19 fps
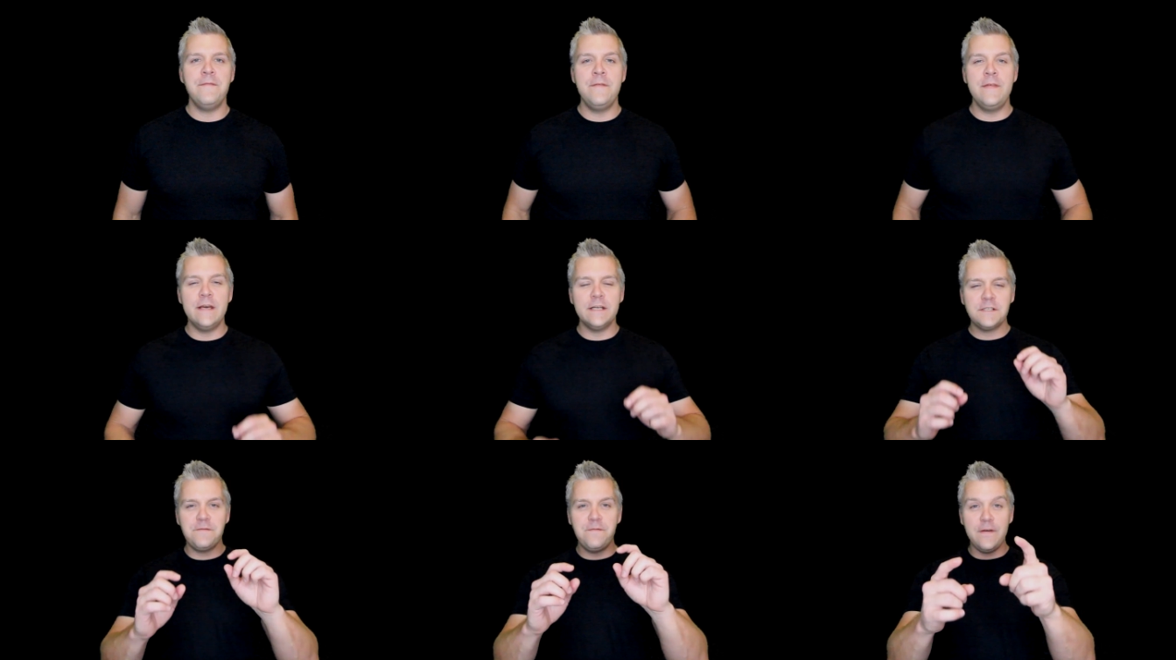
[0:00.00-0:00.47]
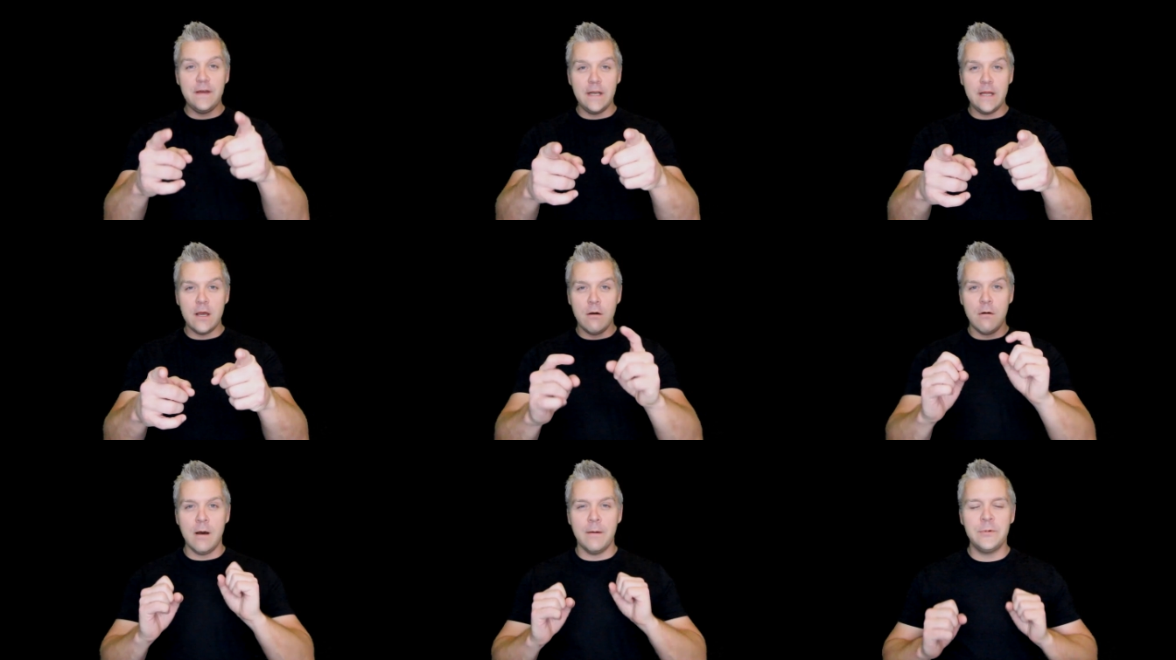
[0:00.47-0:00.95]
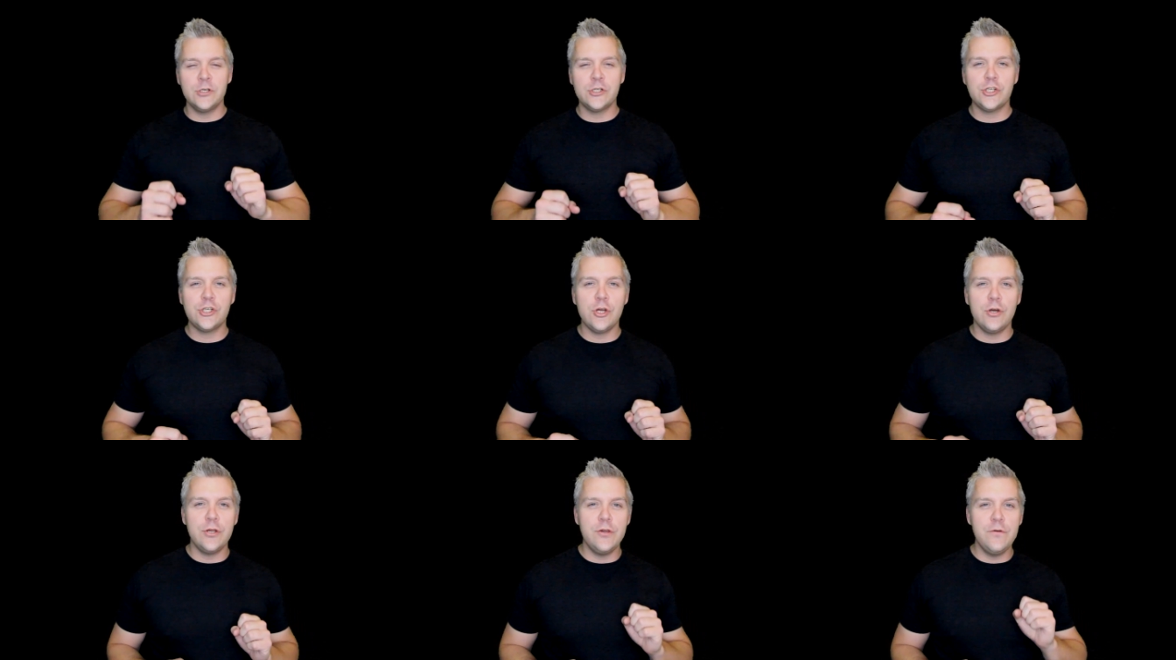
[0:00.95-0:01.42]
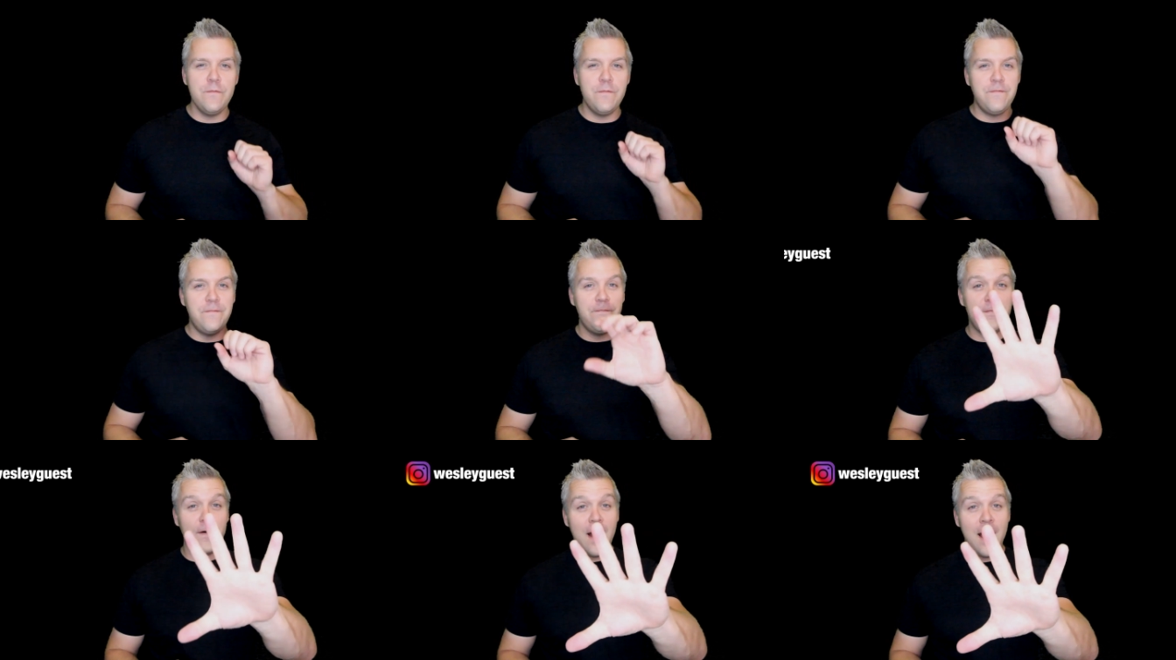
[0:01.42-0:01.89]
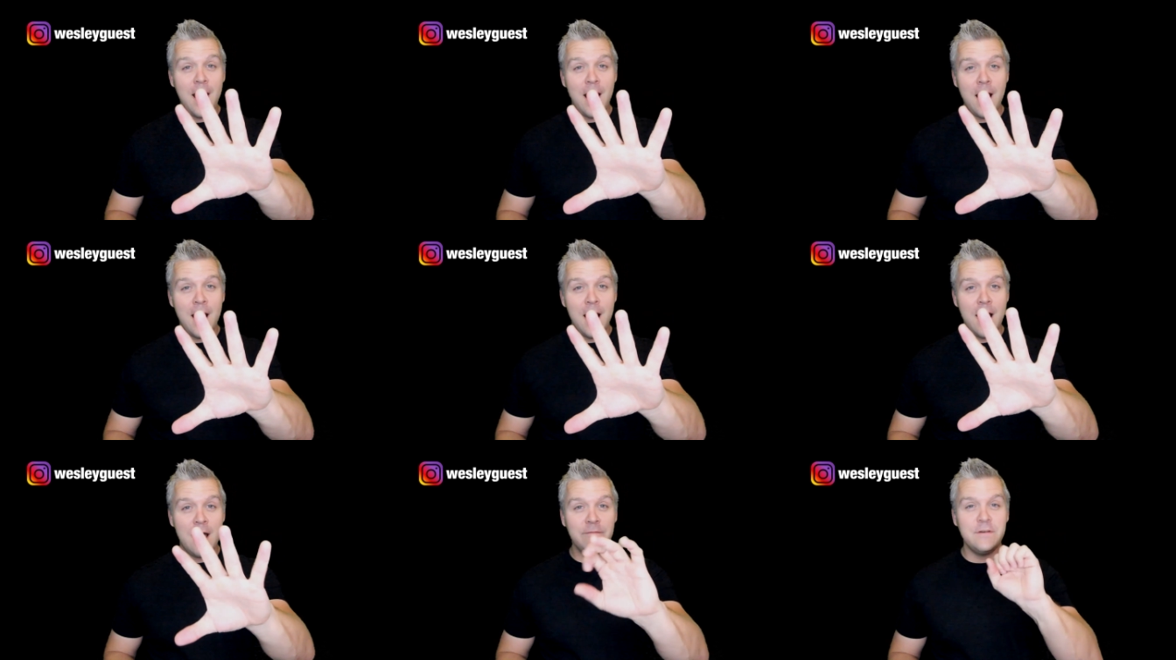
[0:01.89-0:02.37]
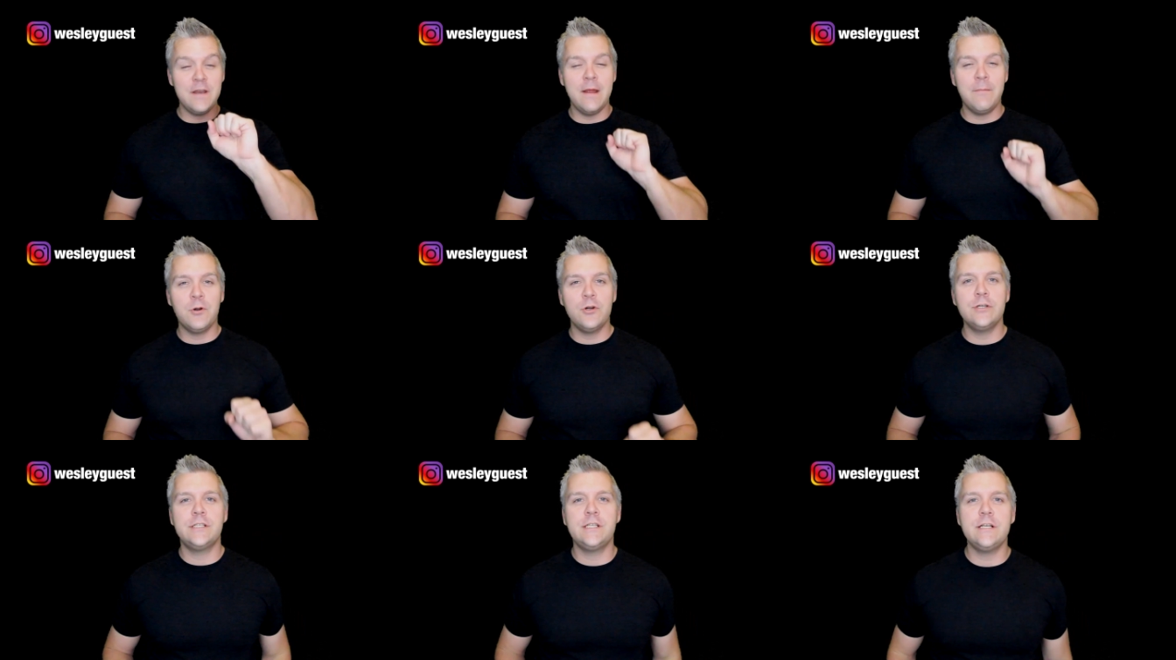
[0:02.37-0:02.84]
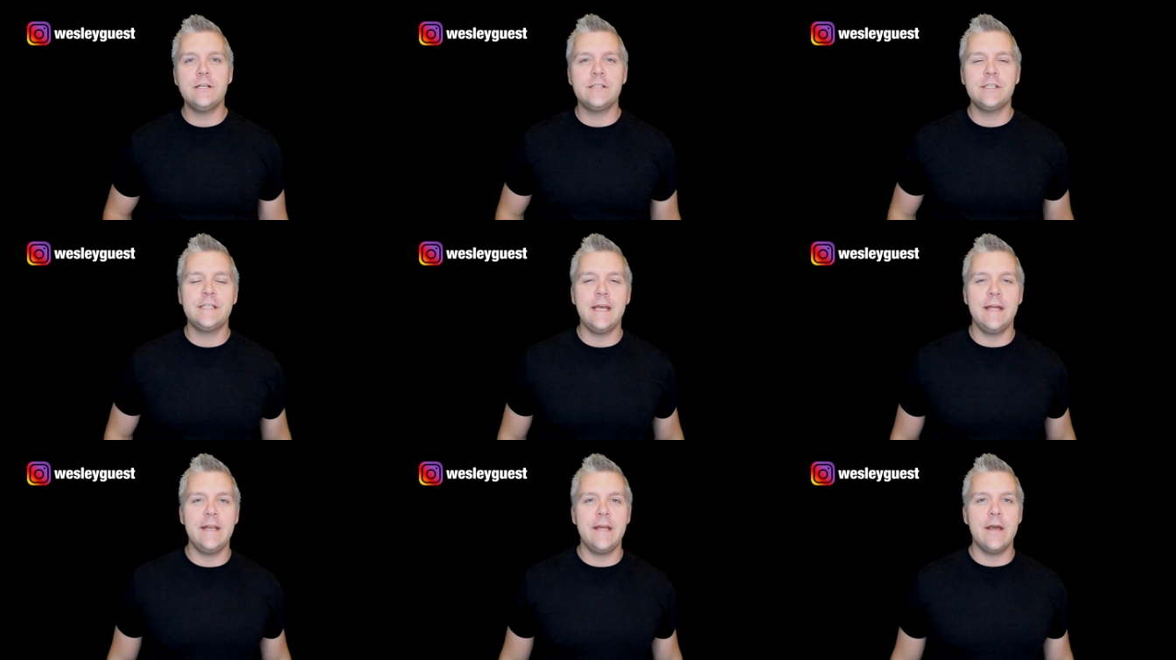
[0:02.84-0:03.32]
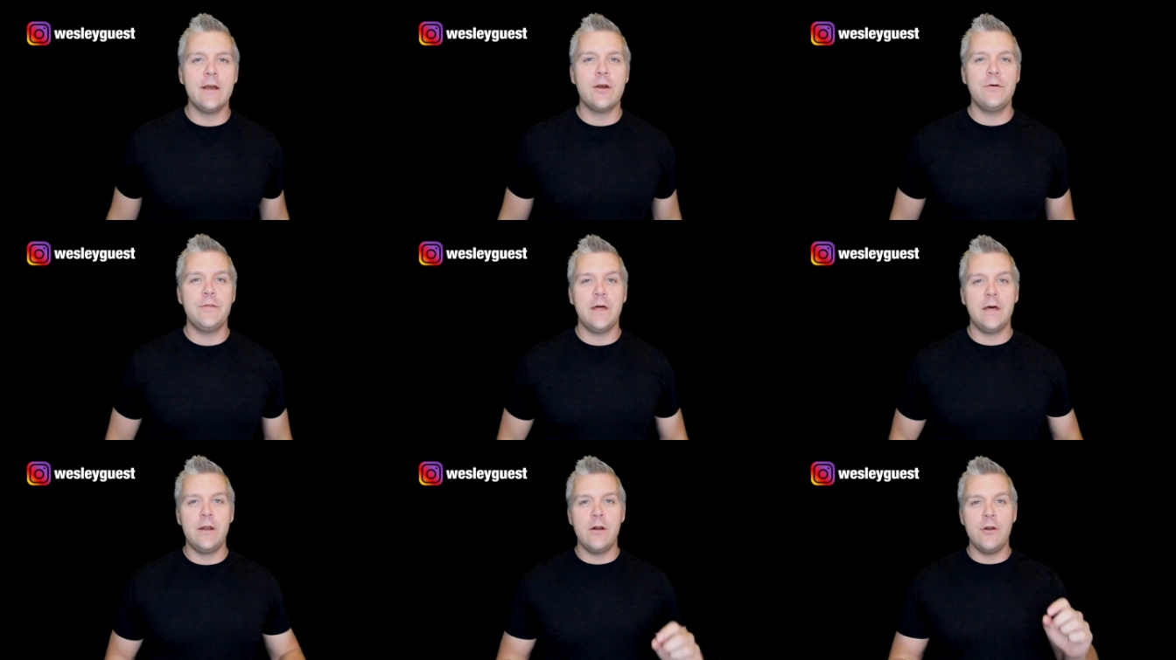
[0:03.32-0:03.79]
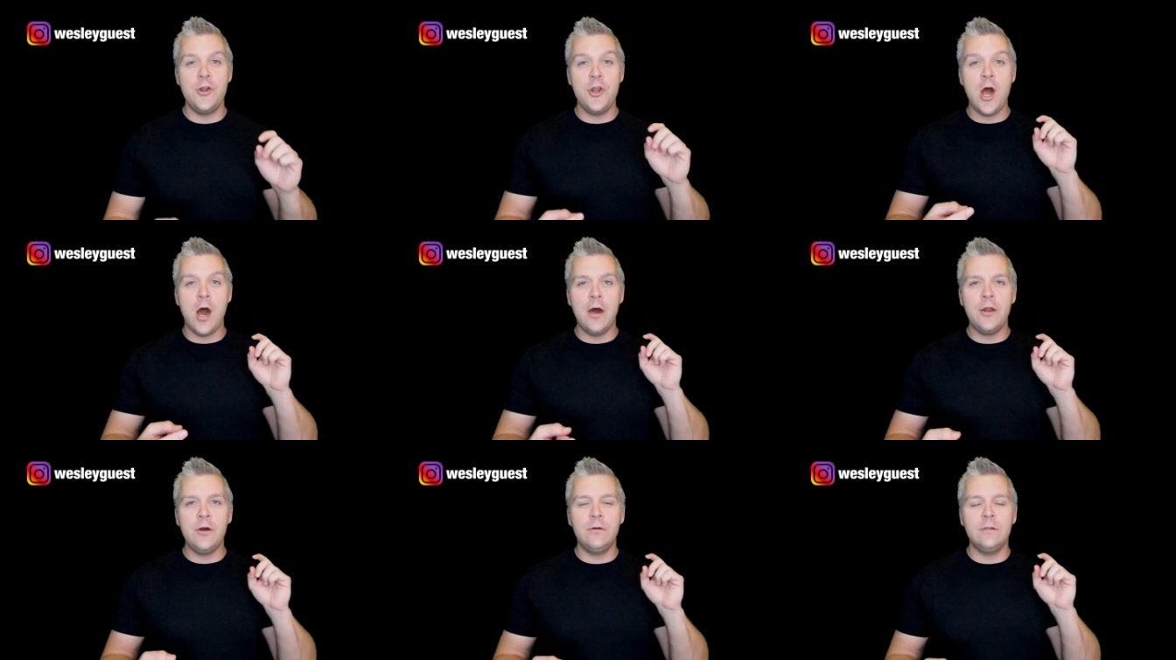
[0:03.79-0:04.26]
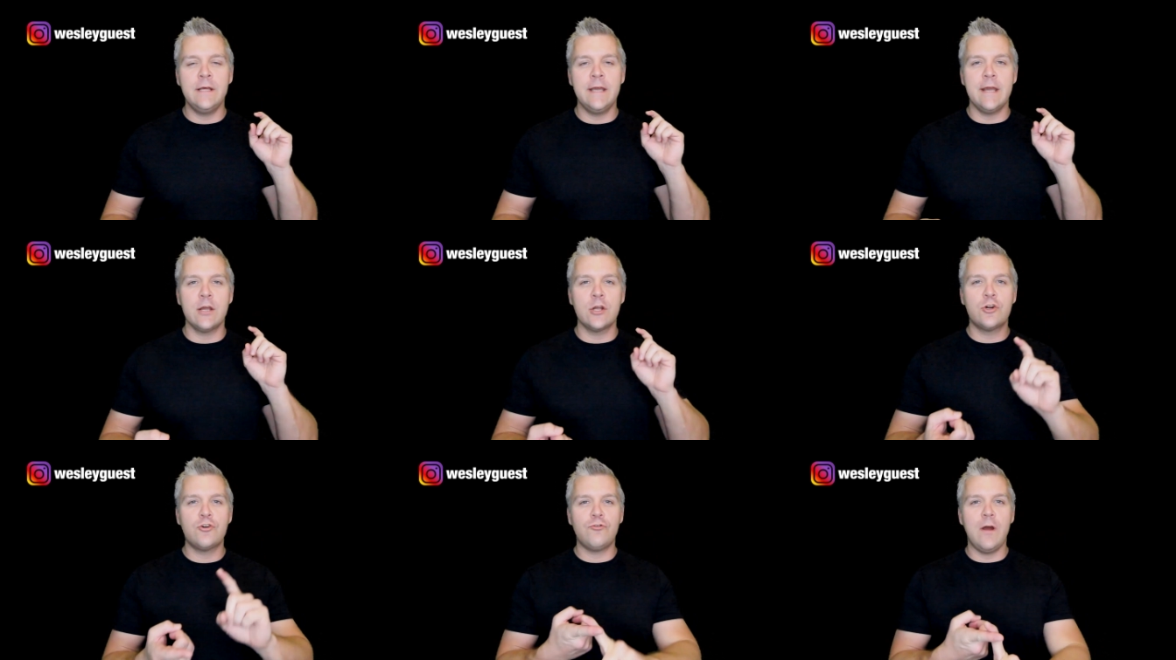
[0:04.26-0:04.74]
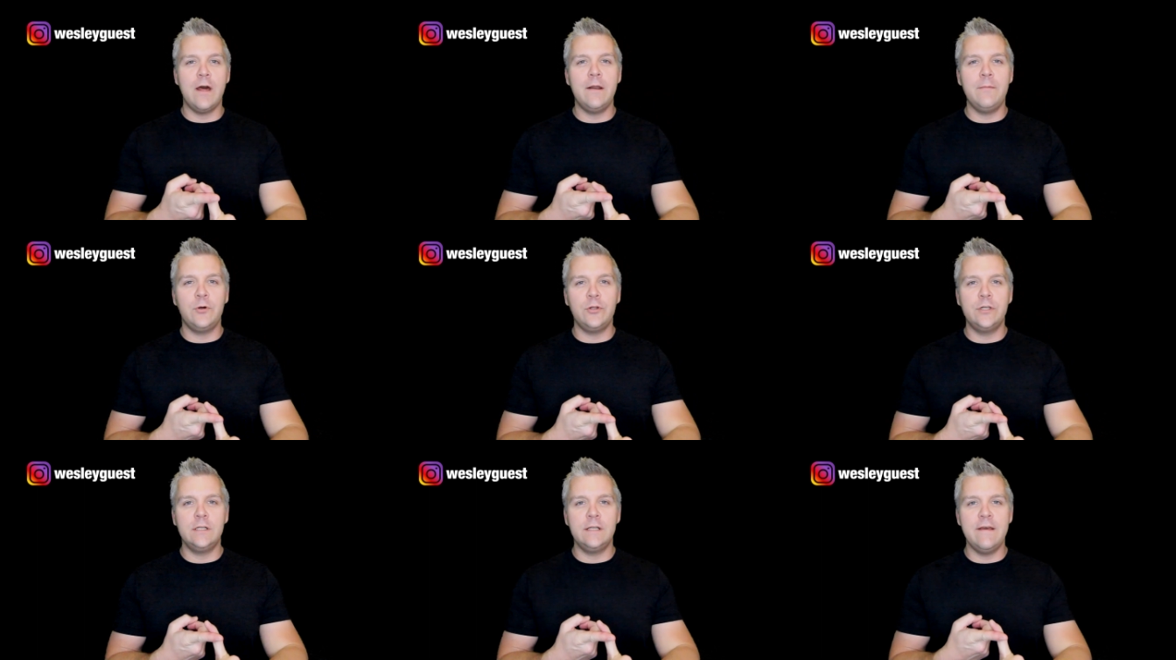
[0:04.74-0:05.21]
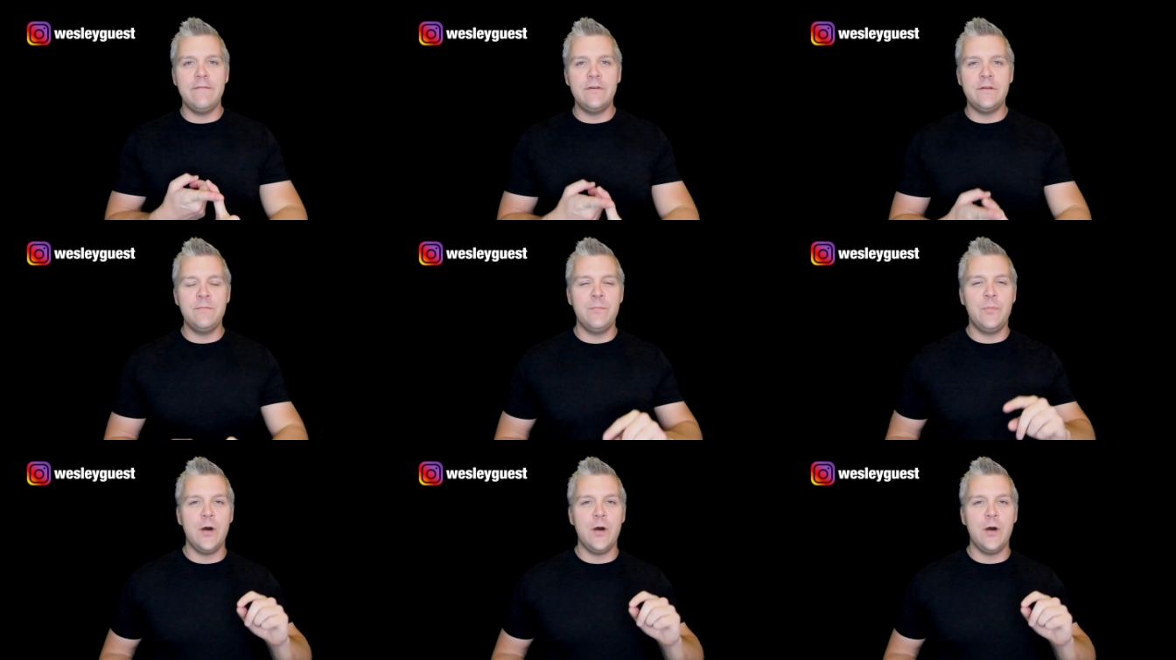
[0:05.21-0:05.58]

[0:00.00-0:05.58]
in this video I'm going to show you 5 neighborhoods here in San Diego that are not only incredible to live in,